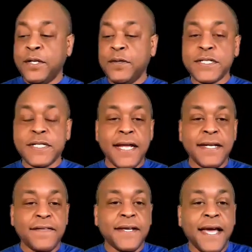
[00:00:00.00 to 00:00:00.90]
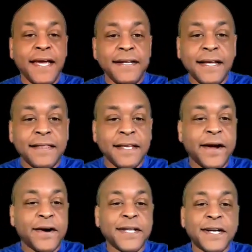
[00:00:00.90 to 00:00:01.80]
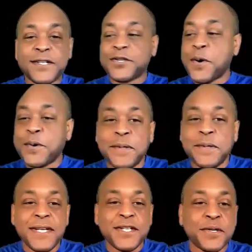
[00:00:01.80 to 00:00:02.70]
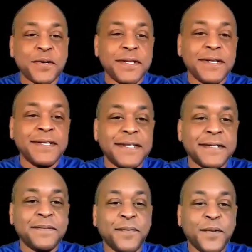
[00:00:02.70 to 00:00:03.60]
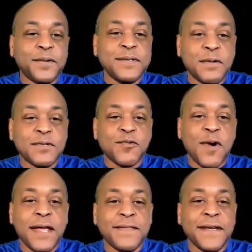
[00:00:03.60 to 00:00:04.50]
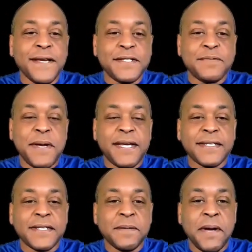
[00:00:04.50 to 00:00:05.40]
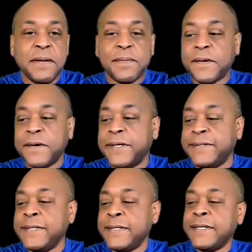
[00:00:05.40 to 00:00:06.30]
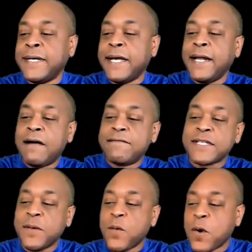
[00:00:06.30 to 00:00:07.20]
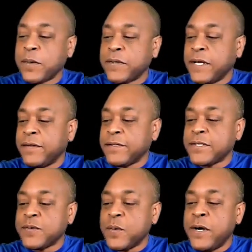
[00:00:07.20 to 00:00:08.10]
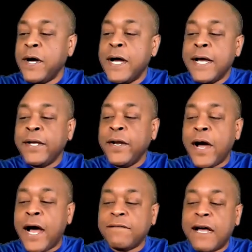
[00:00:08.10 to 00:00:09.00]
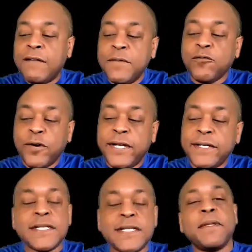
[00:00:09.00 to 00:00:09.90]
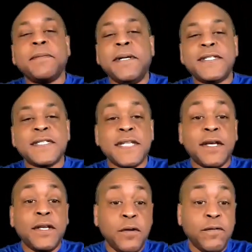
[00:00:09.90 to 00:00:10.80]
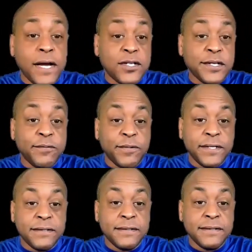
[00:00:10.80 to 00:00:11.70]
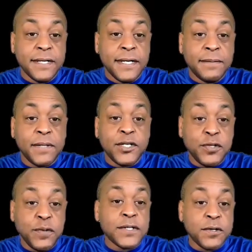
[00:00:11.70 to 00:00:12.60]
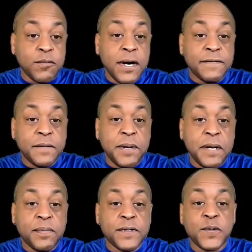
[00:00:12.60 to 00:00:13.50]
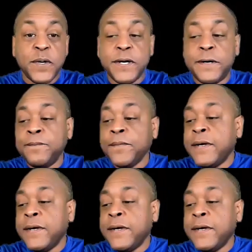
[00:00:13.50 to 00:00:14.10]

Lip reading: stand at the gate at the Carolina Journal to make sure that those right things make it to the paper, and obviously work with others as well. I've been reading some of the pieces that you've actually written, because you also write for the paper as well.